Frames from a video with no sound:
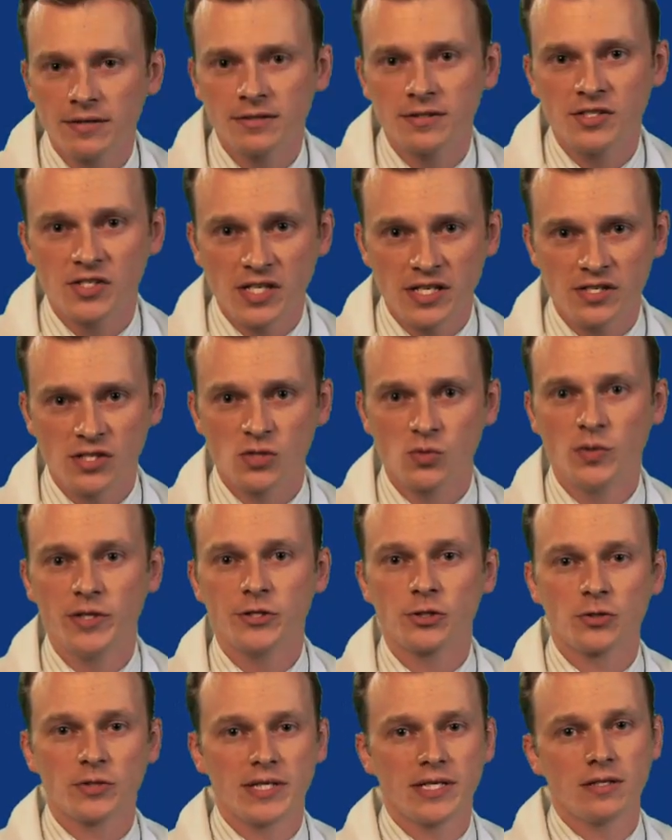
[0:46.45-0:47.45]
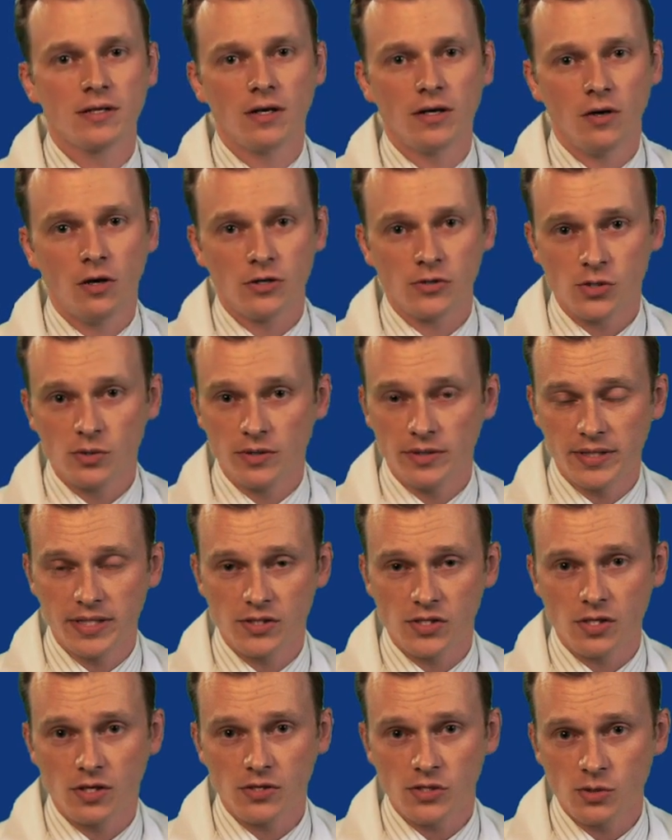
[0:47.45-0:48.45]
other diseases we treat,
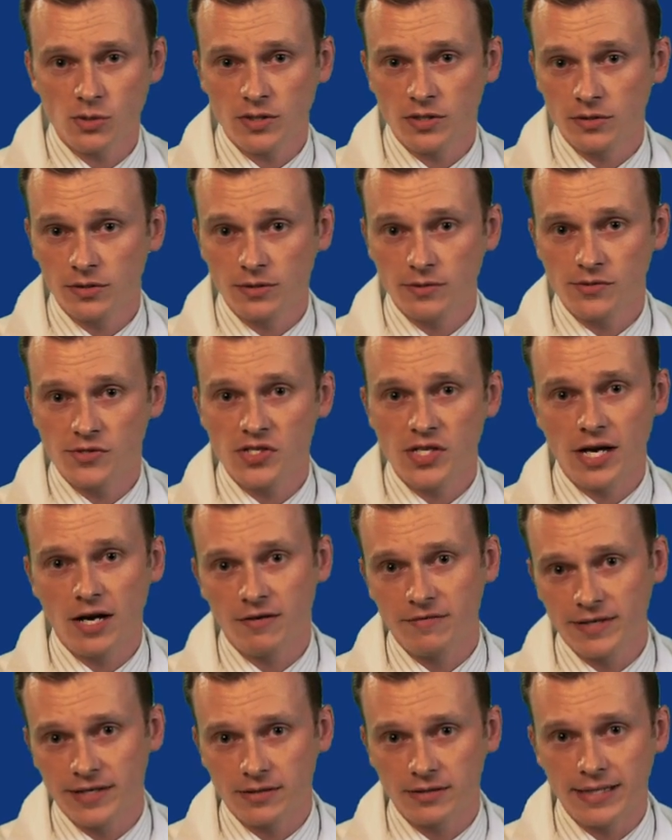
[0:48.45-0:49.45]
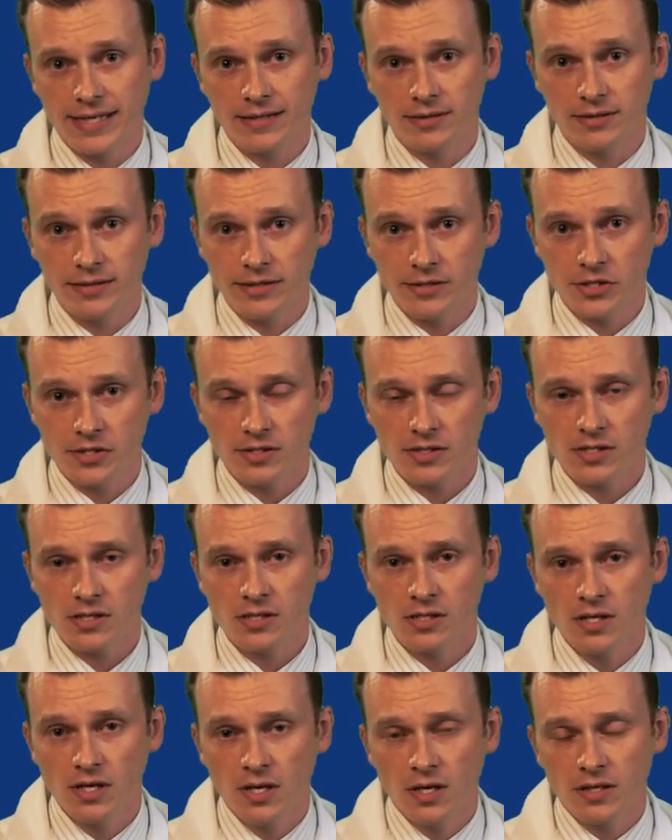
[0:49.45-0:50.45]
this also includes salivary gland lesions.
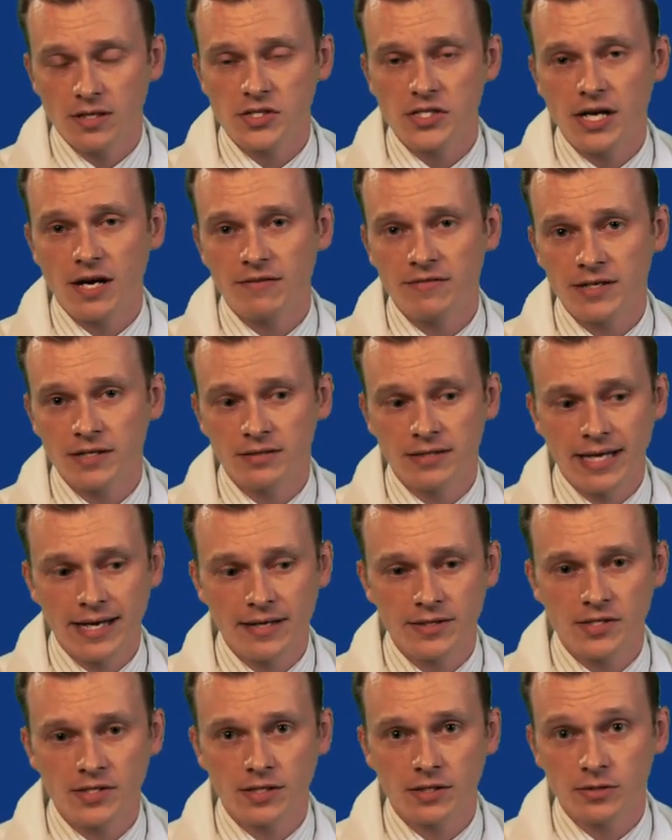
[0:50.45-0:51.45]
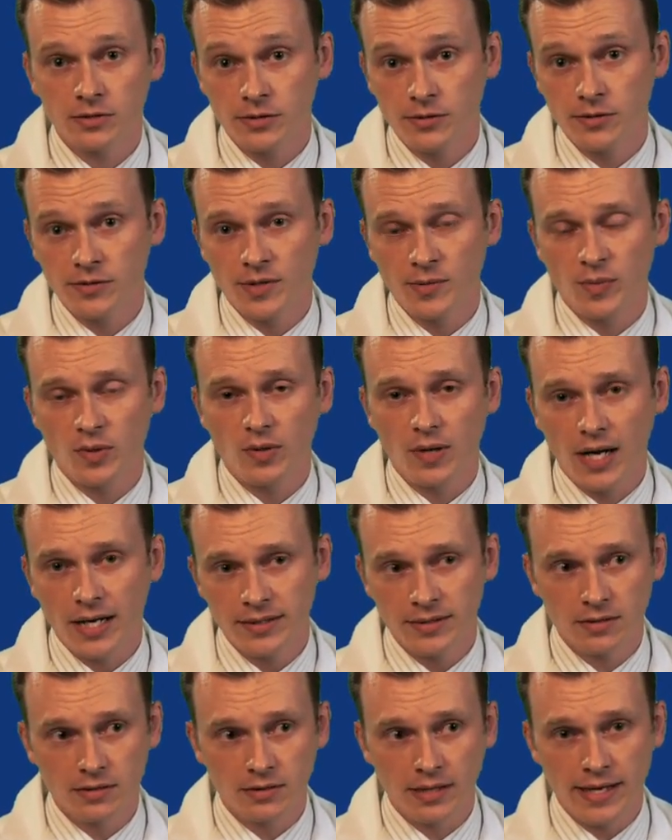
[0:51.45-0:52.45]
The salivary glands include the
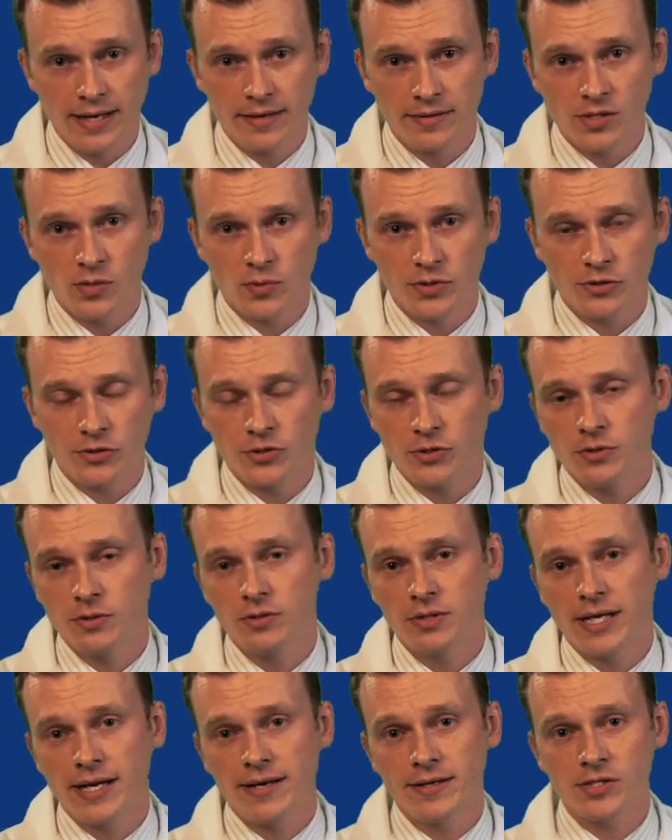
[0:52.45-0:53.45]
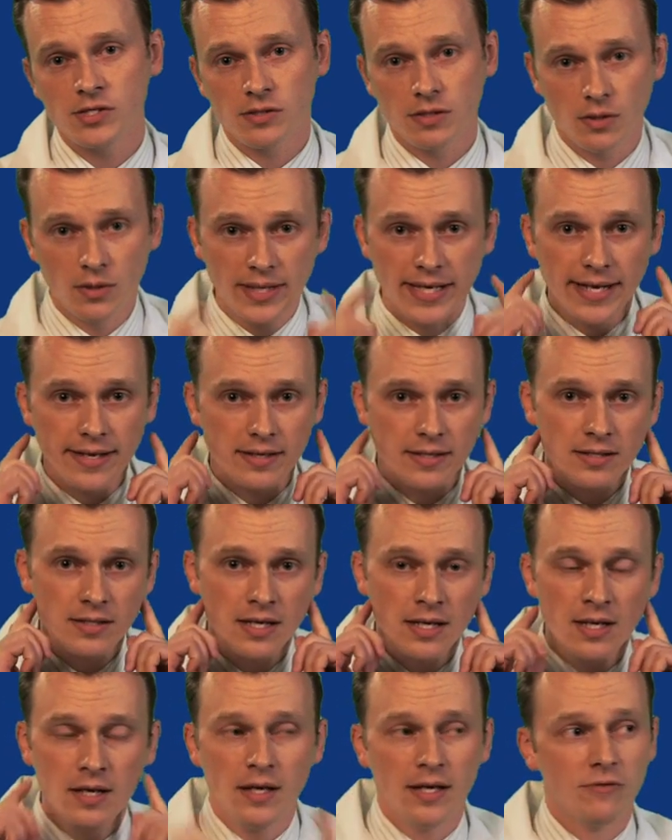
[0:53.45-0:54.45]
parotid glands, which are two glands located
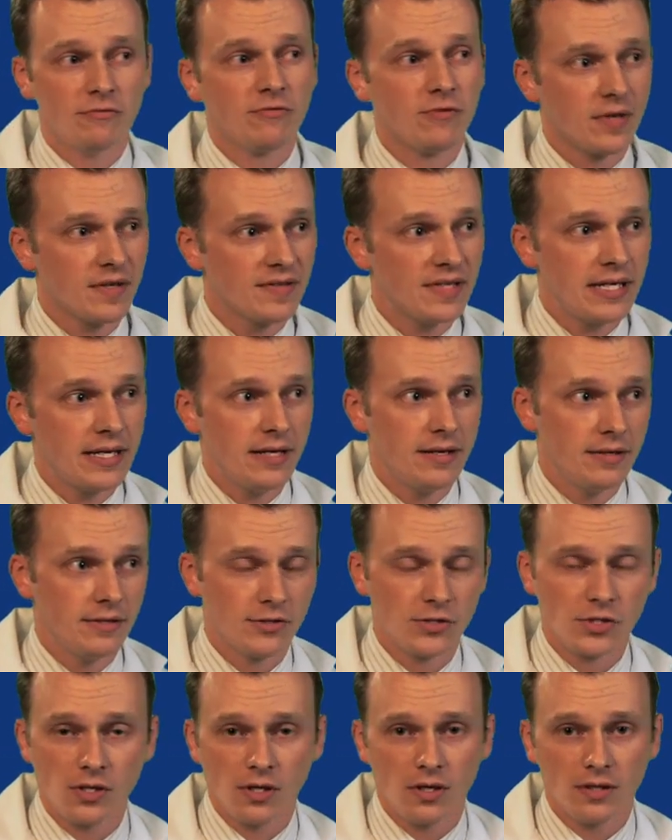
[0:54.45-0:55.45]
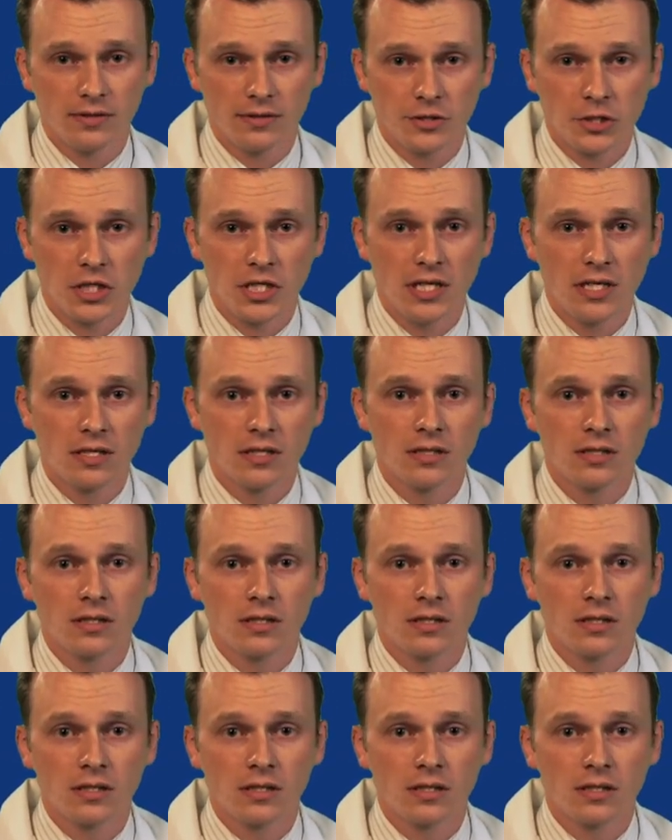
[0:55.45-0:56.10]
in front of the ears on the cheek.